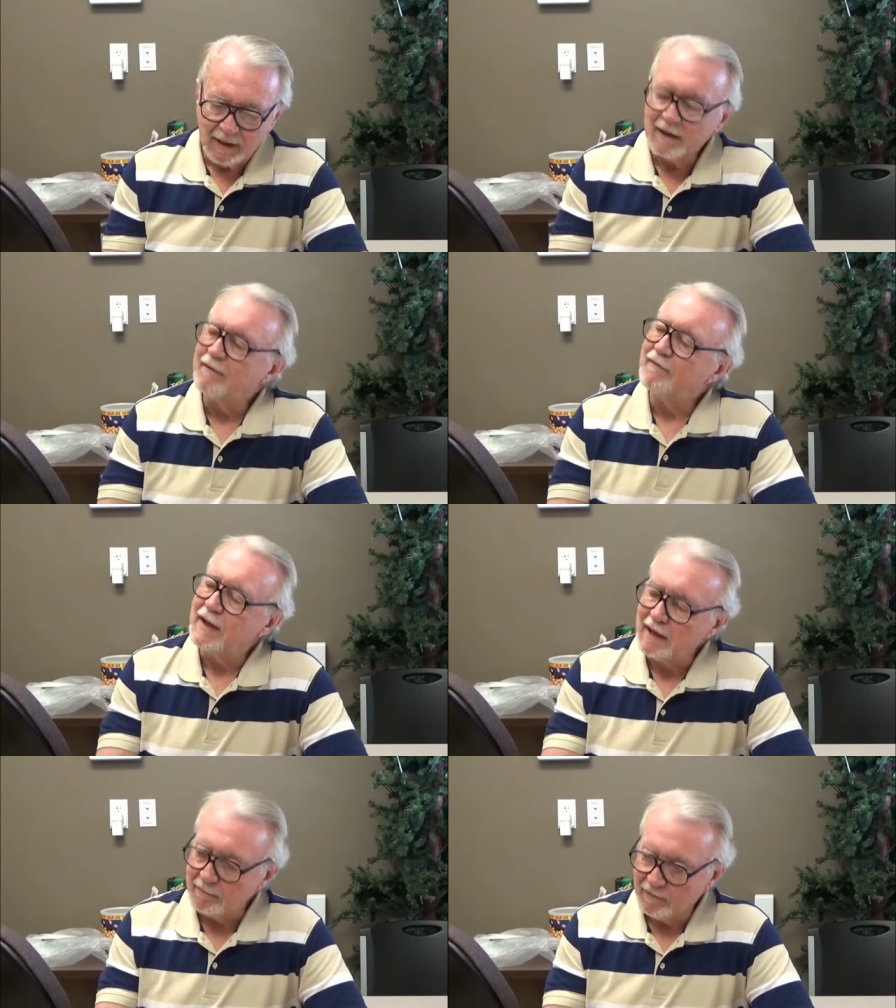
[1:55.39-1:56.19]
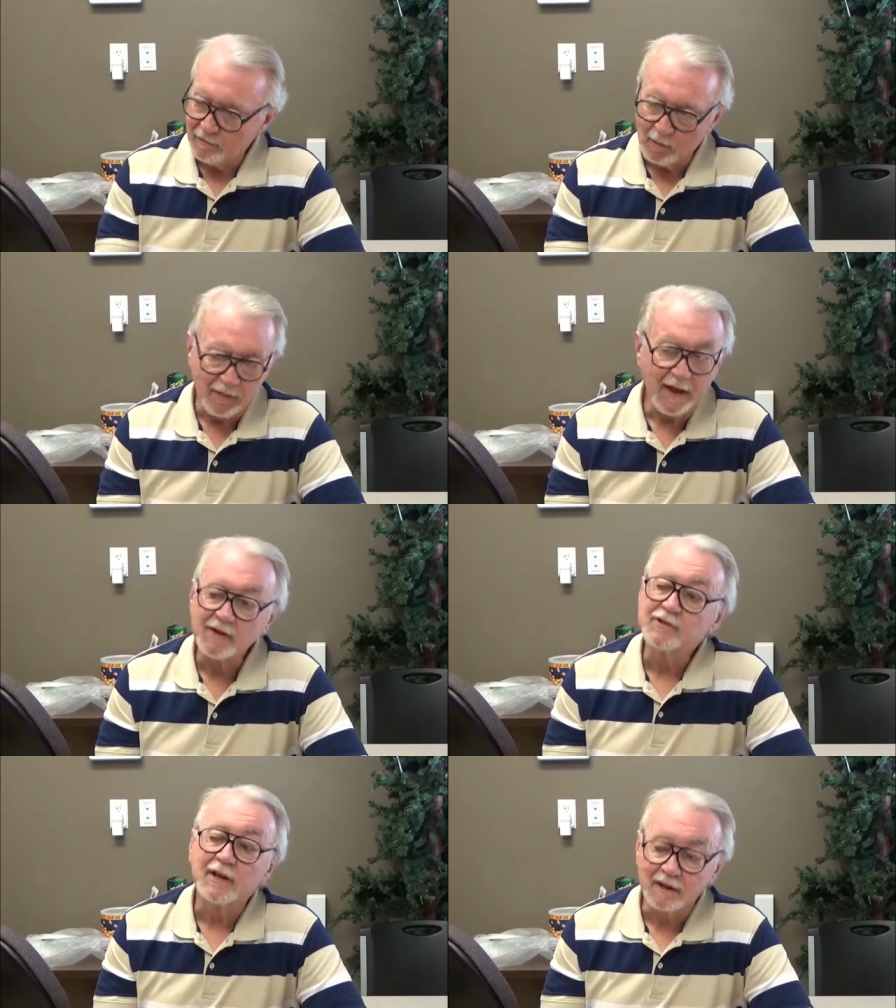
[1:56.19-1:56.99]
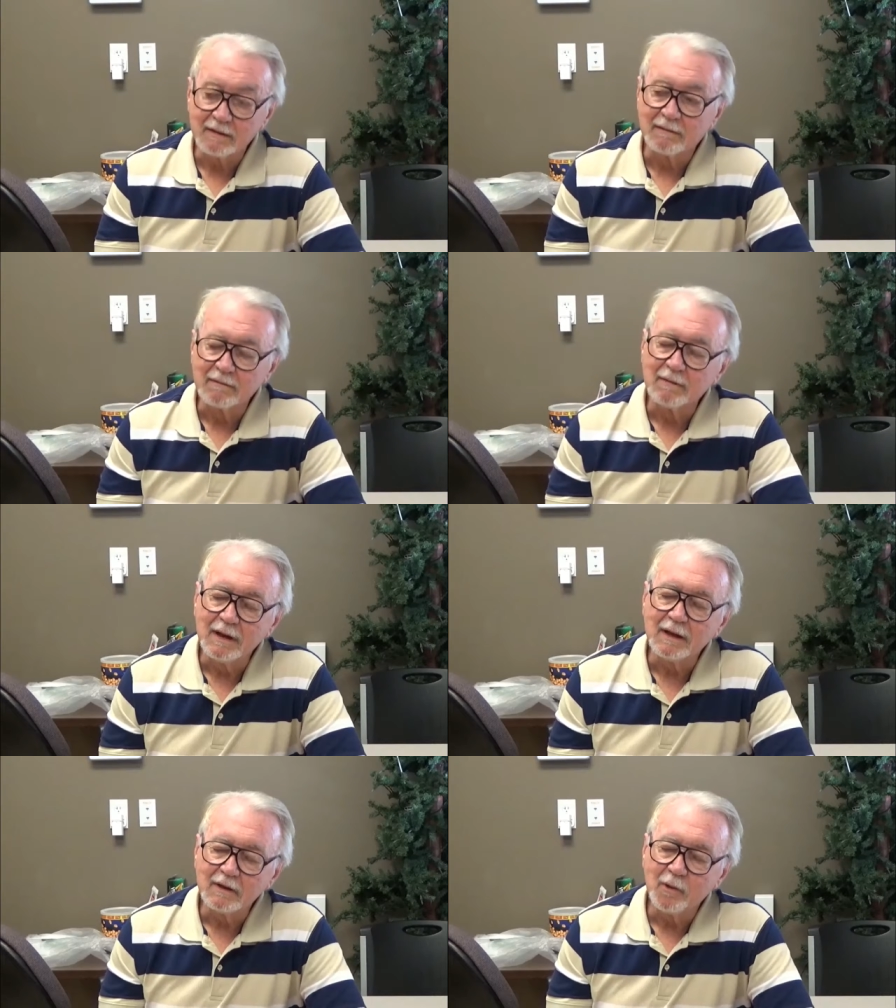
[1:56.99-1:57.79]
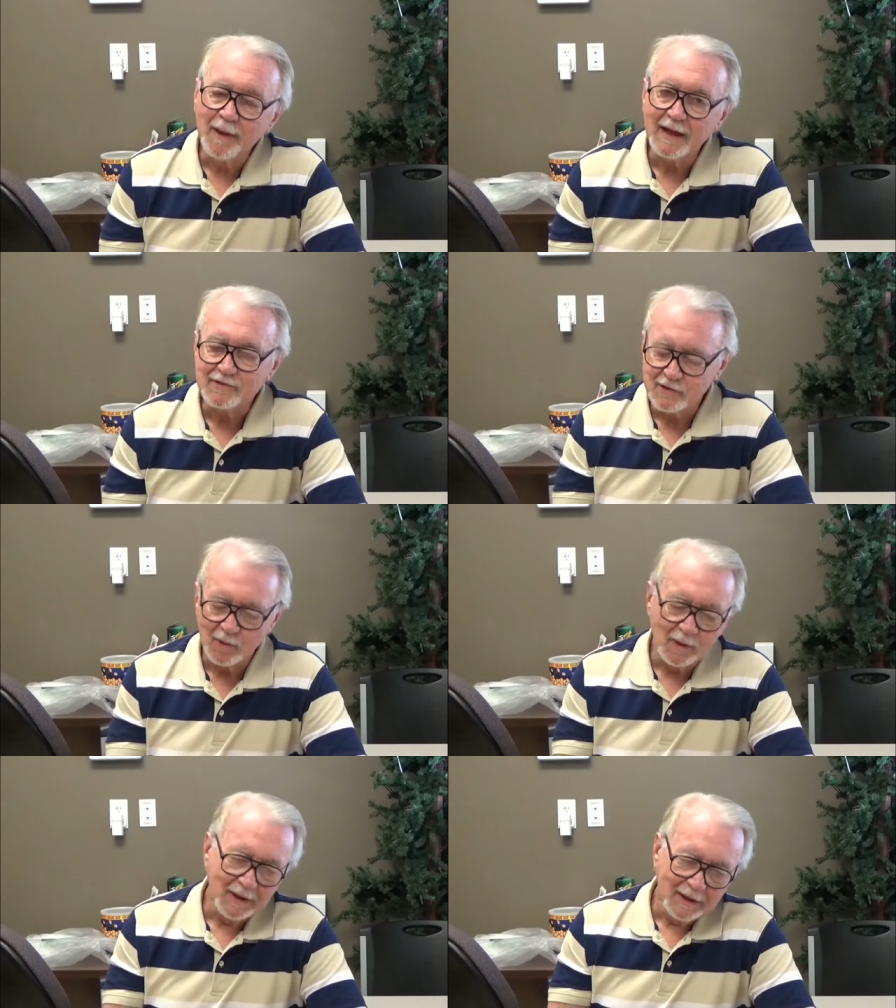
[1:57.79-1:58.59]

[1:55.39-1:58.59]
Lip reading: intervene before things get too bad. So